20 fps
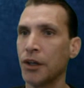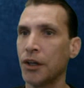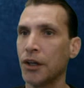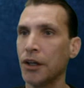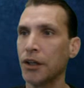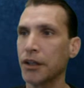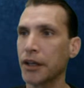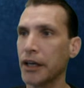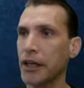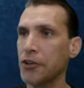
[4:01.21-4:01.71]

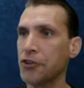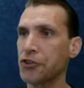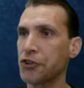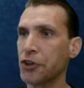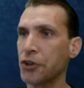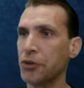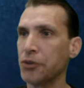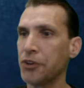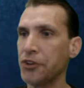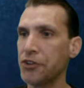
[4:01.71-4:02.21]
Okay,
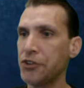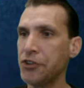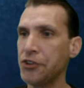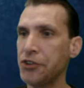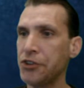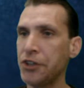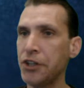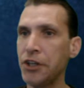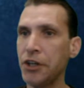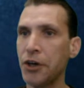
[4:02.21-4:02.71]
so this
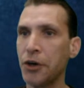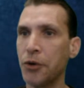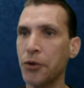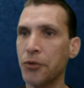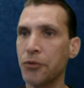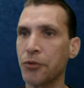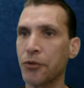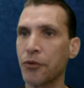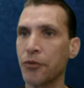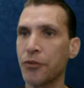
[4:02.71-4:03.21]
is the
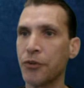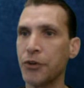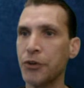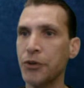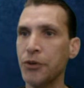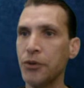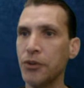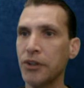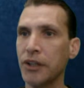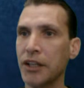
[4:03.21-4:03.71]

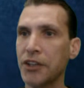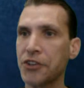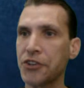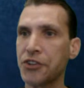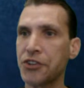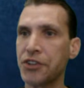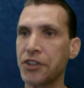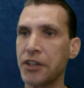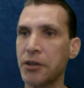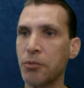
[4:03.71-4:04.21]
overview. Let's
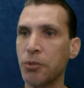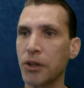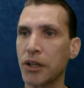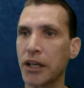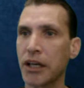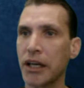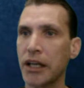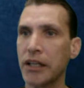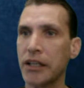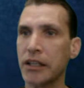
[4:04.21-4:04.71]
see what
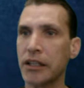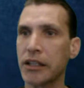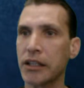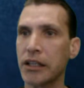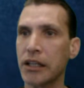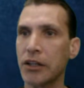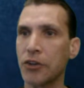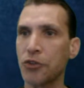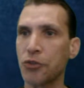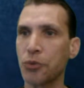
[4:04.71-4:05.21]
kind of
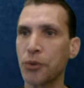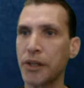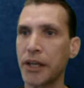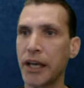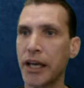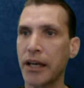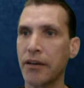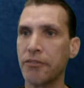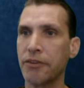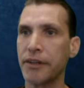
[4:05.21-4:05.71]
things we
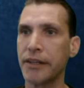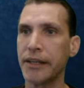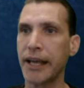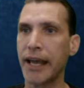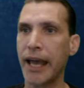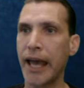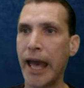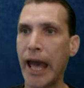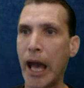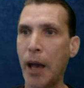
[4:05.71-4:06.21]
have in
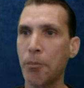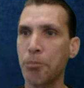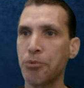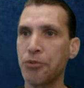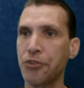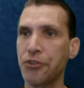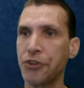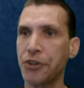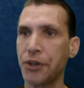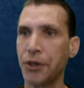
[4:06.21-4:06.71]

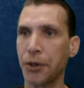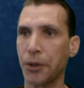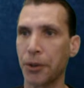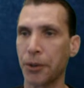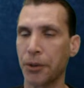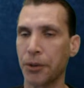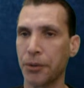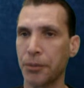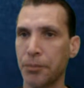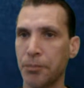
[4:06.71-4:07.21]
apps here.
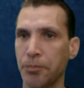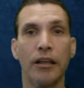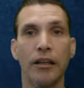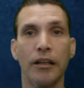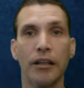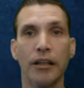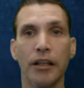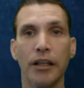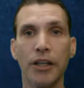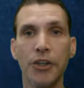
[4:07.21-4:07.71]

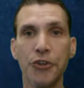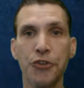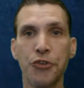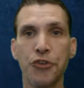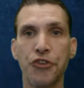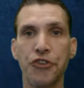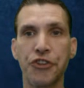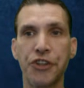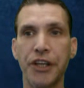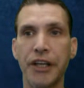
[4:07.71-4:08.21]

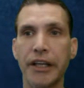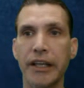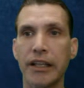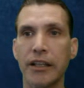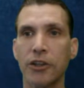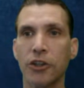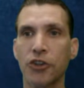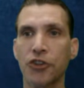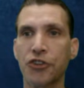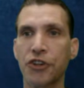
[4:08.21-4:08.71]
Interesting.
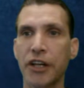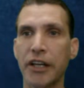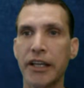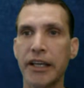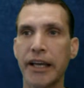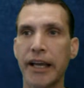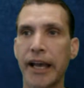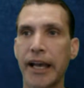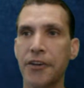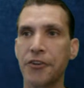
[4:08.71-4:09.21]
Looks like
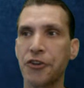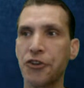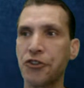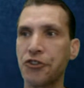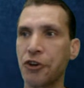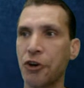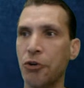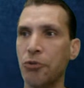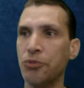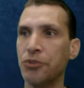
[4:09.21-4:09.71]
it has
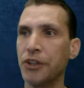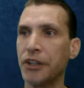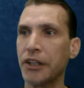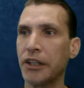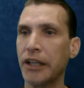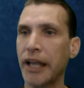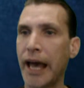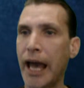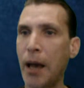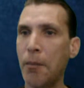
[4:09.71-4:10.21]
its own
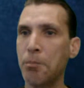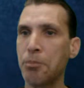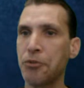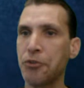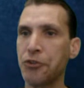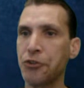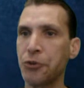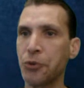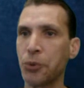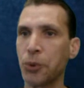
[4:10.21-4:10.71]
little app
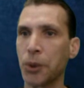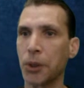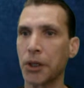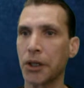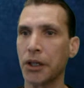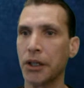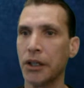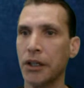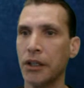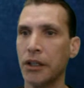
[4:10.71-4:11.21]
store
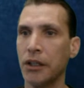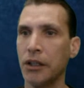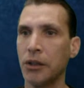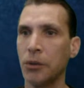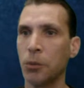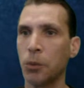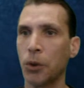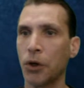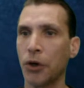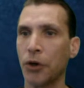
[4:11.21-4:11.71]

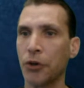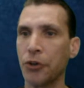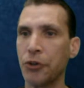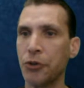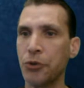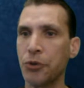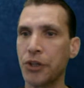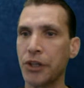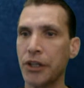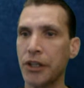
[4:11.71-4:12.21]
where
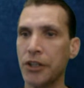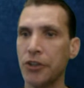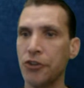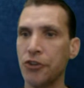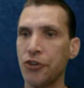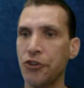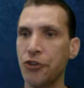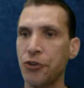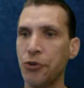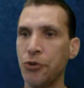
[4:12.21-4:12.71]
you can
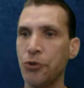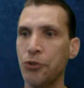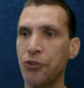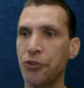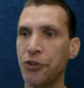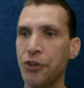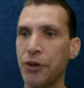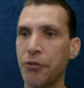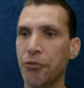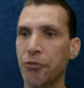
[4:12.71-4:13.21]

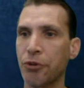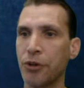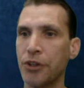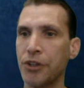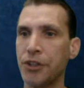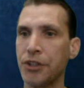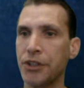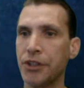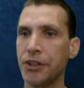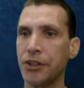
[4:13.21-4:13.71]
choose
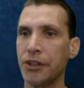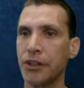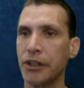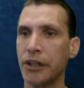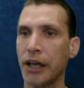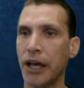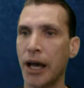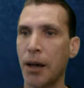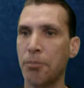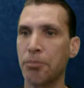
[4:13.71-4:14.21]
different
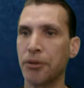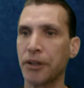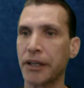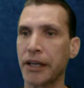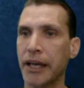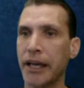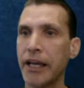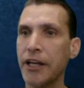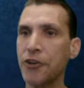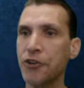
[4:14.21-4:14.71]

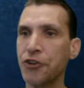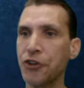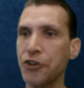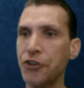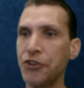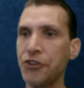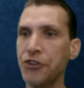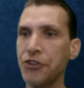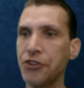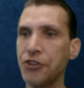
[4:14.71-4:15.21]

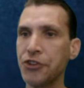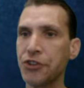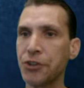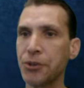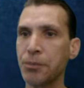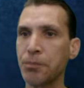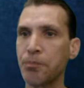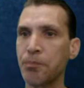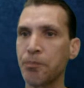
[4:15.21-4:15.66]
applications